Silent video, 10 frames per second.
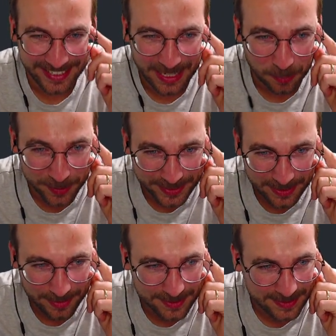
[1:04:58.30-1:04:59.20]
We
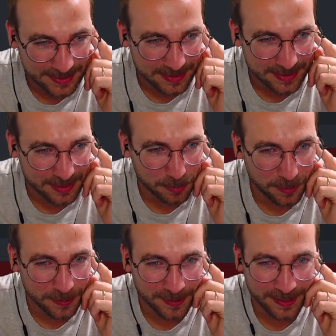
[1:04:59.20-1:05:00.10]
need this to
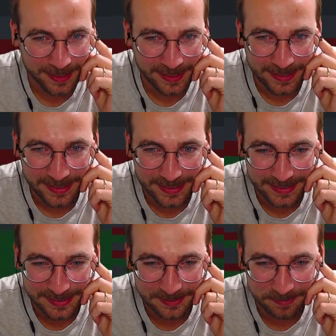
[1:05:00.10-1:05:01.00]
work.
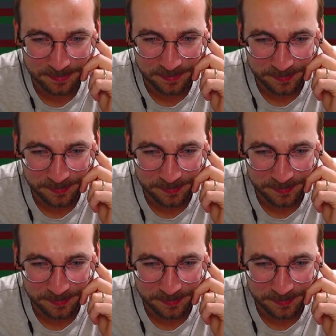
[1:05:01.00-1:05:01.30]
Yeah,